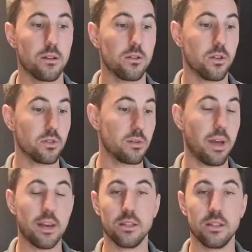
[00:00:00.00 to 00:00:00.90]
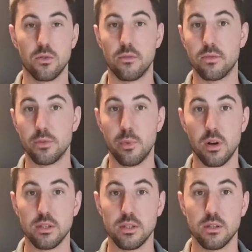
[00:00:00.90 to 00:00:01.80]
dose-dependent sort of
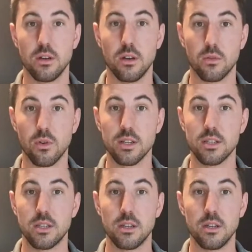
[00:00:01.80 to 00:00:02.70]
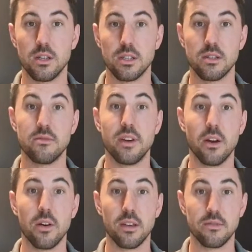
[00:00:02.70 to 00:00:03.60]
response across the
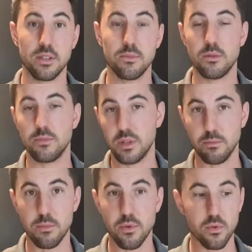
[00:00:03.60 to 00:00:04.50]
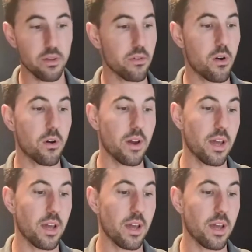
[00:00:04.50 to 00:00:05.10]
severity of symptoms in people with RA.